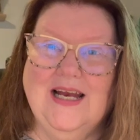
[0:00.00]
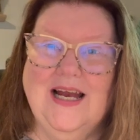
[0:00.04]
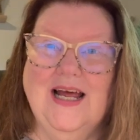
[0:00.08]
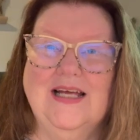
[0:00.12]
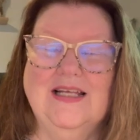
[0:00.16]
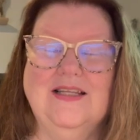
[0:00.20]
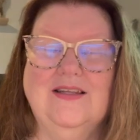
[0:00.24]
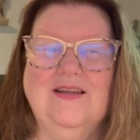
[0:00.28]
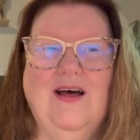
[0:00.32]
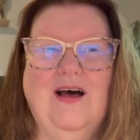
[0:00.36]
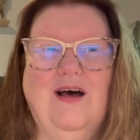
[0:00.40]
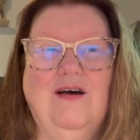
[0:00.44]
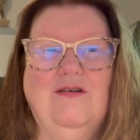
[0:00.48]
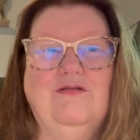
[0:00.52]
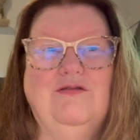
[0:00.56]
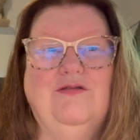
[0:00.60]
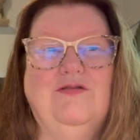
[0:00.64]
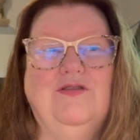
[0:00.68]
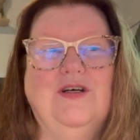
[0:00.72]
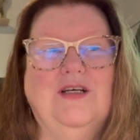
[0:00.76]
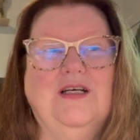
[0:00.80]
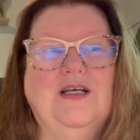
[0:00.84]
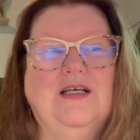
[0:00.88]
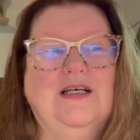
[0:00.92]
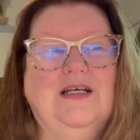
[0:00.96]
I love